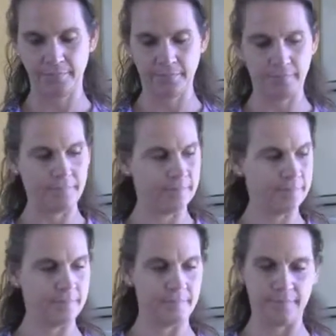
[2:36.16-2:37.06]

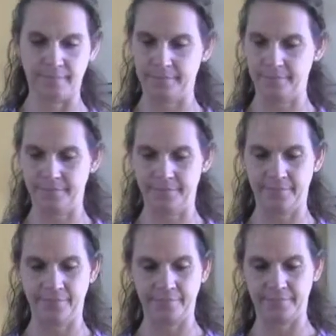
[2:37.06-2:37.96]

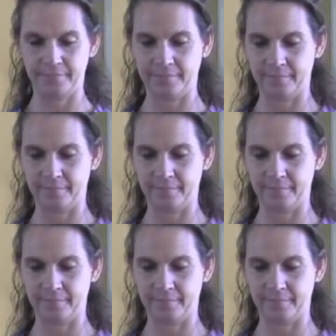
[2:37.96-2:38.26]
(silence)